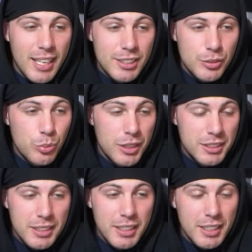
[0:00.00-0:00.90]
I just wanted
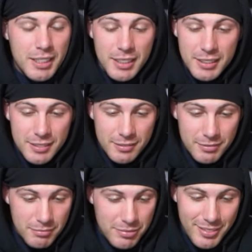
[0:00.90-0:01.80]
to
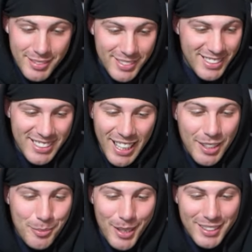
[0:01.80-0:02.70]
talk
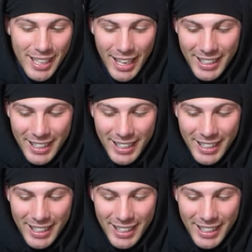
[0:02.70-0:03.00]
about that,